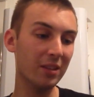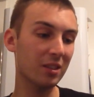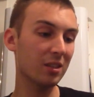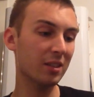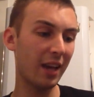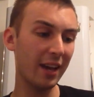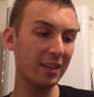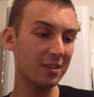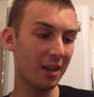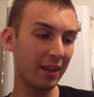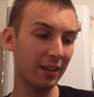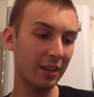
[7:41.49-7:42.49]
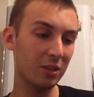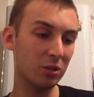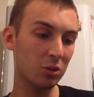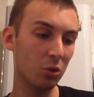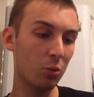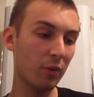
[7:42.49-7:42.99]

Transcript: It says K tank install